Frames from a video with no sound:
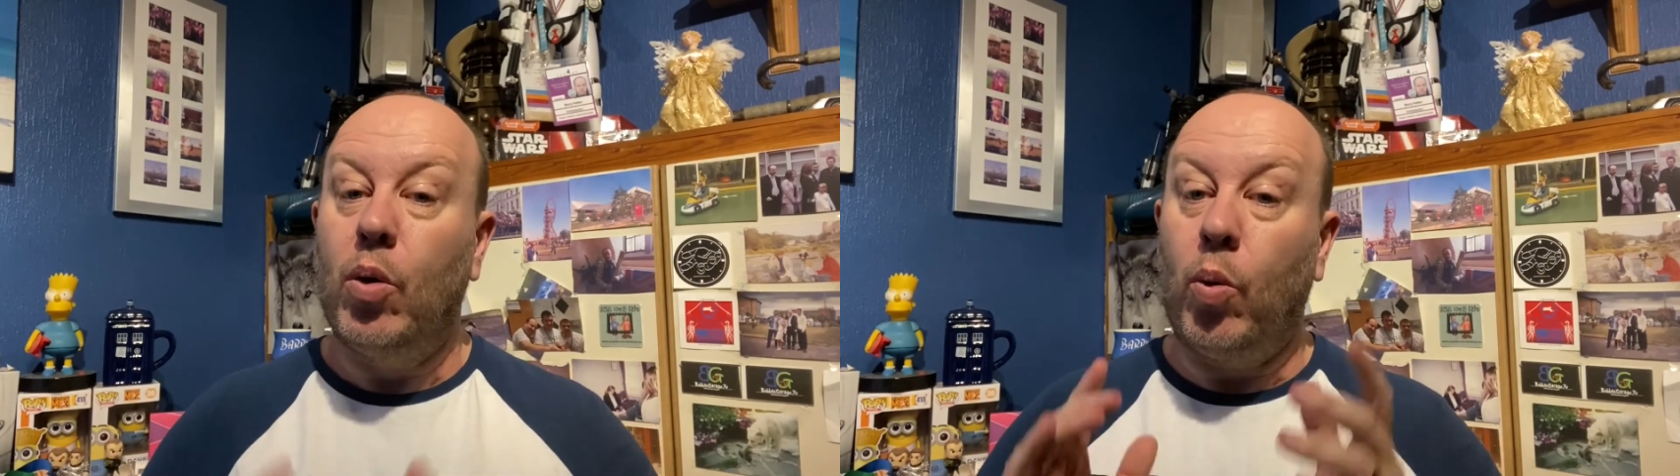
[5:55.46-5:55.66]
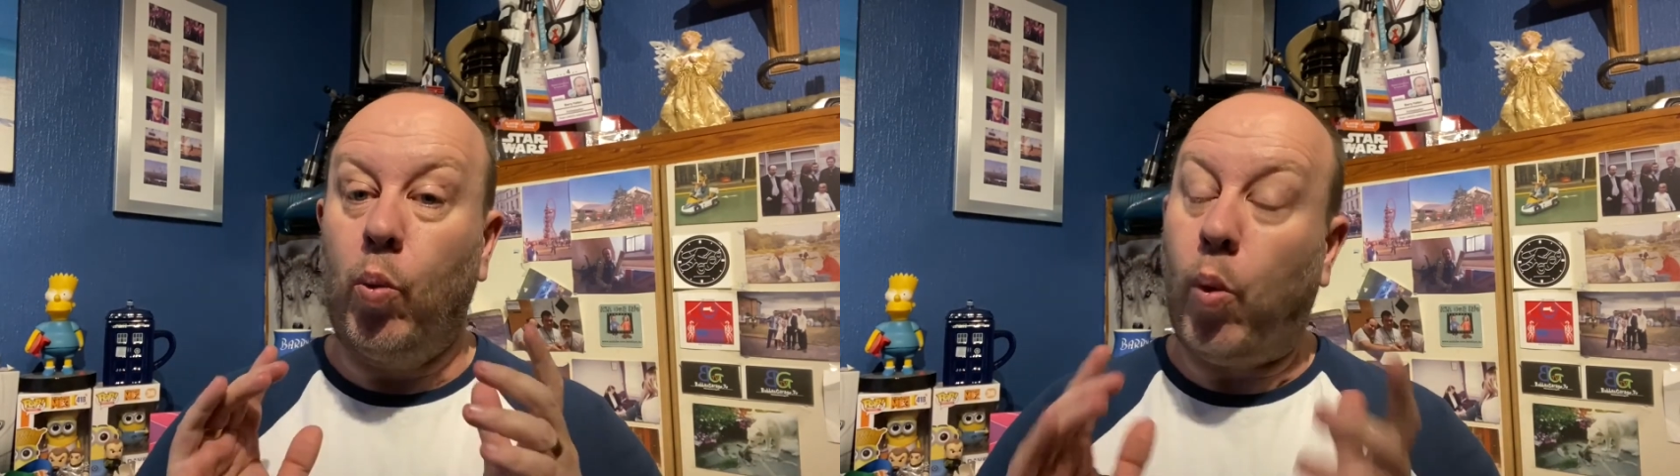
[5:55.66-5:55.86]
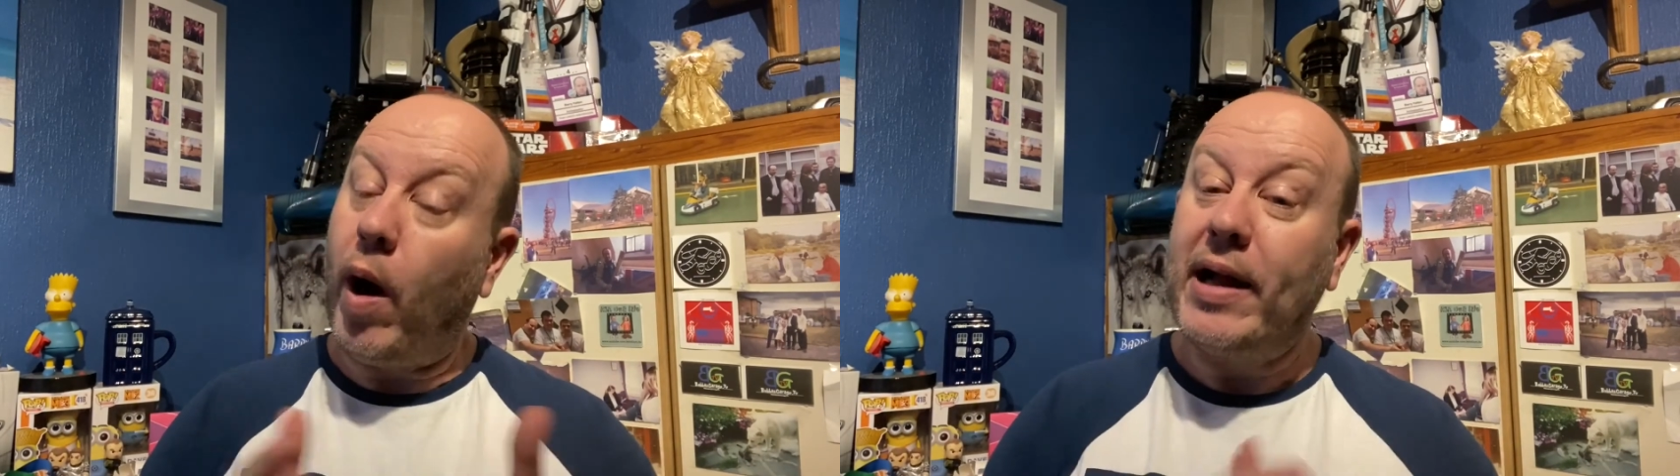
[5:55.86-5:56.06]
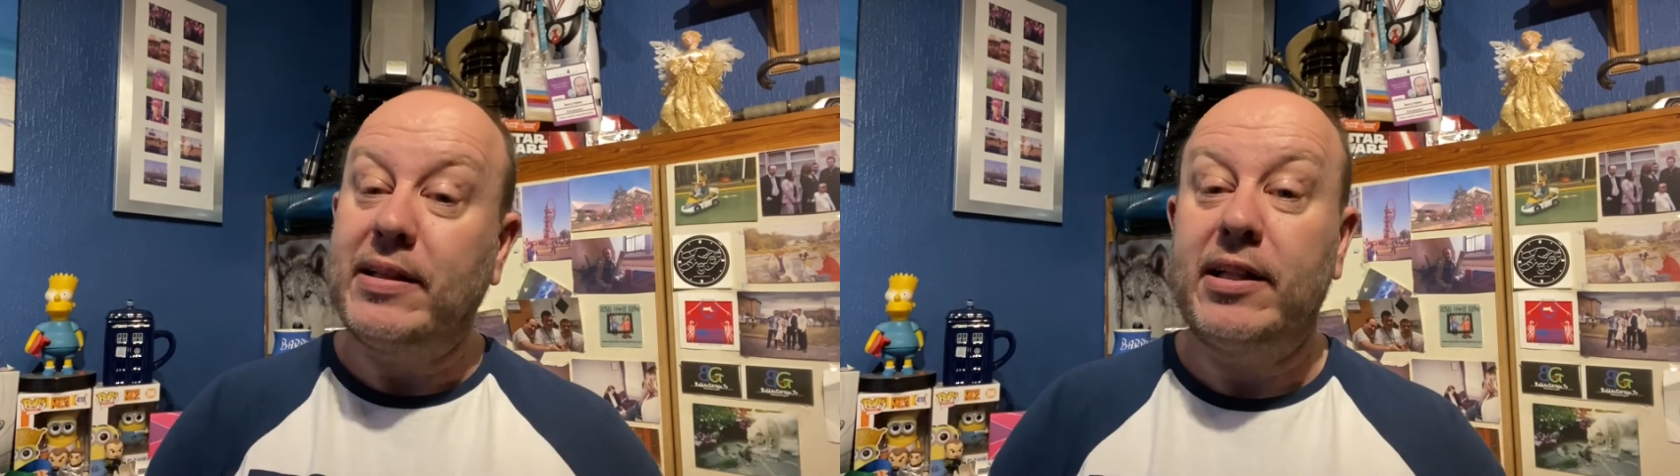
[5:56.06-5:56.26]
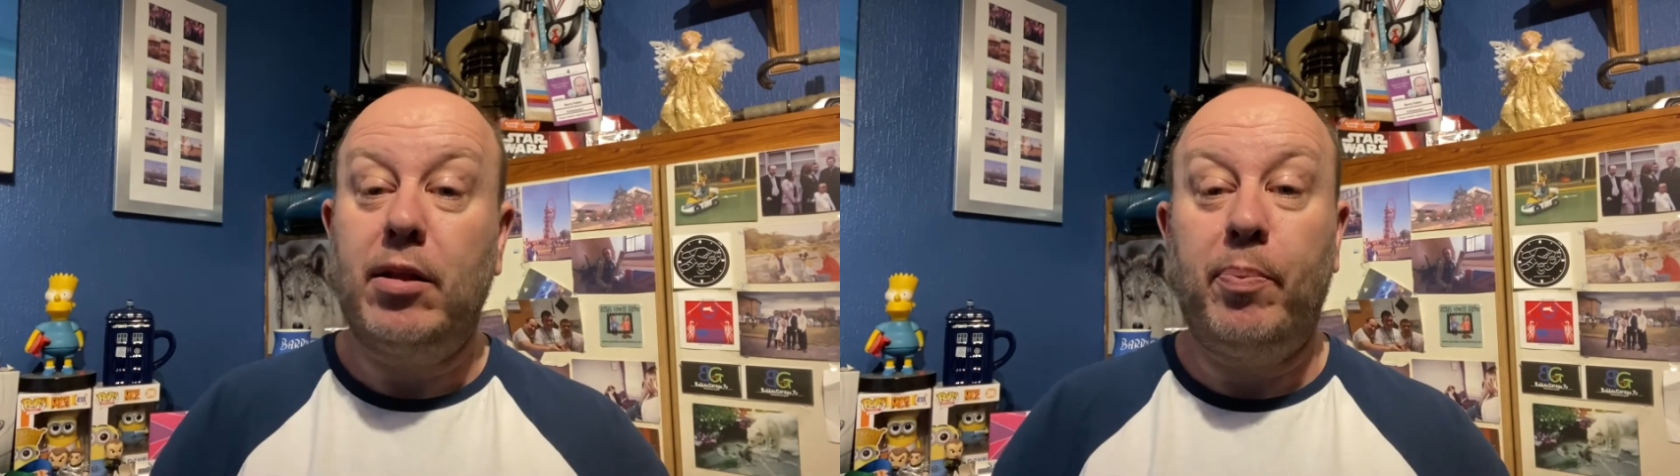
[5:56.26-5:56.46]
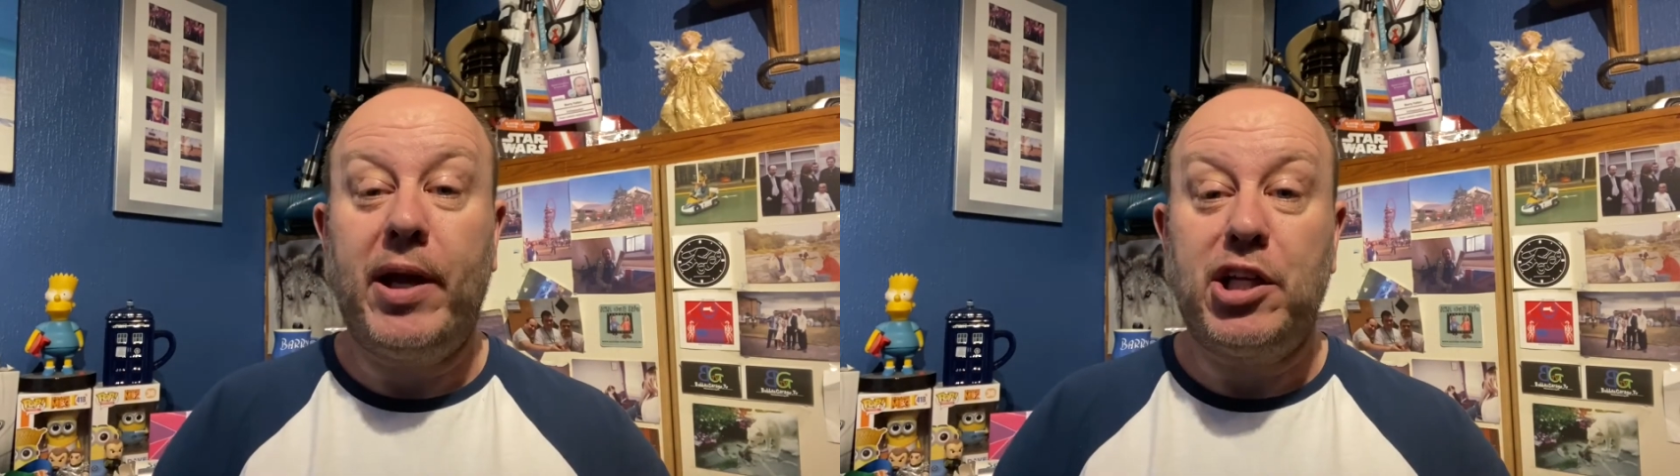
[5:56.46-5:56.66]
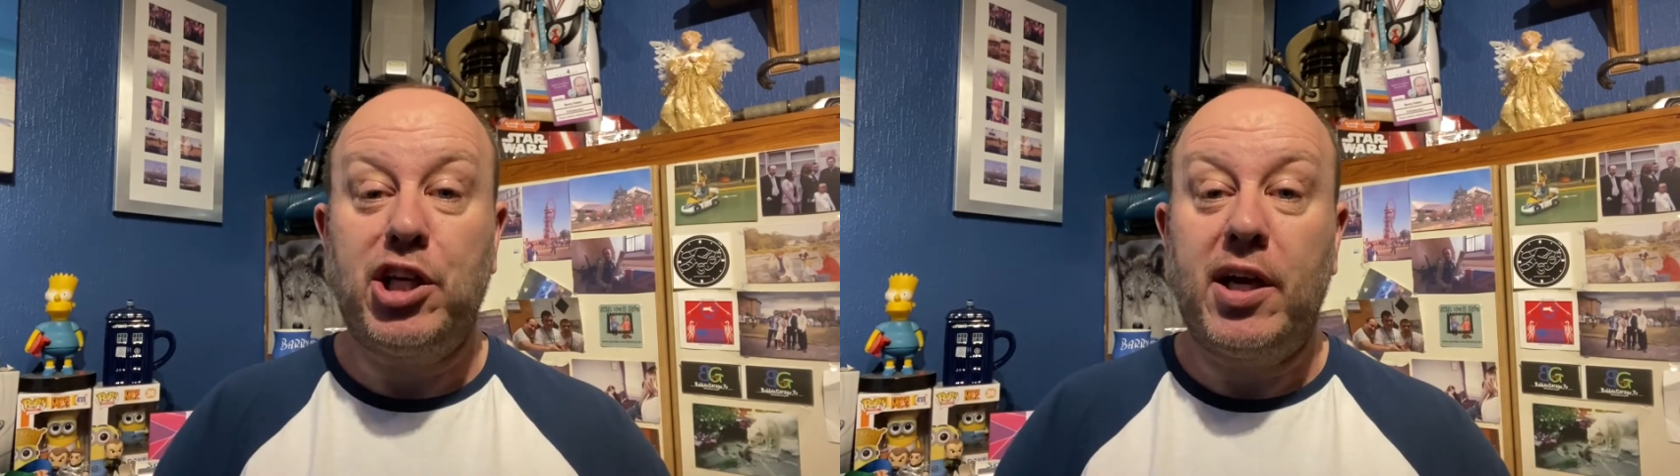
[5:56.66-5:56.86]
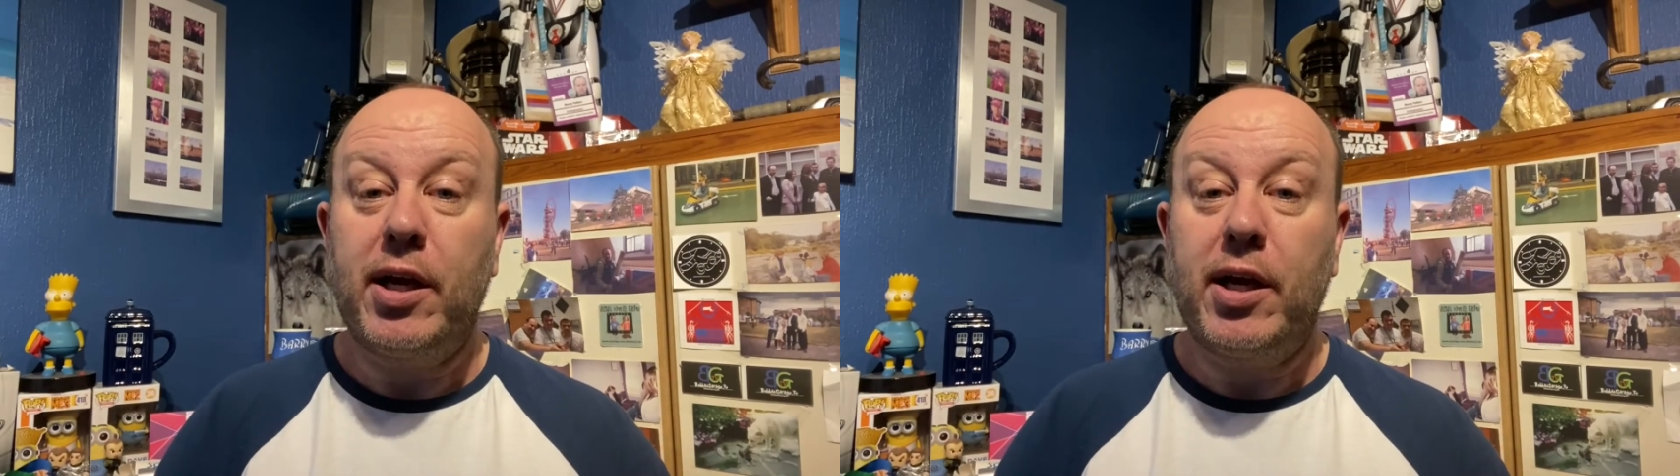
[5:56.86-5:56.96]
Why did the pitcher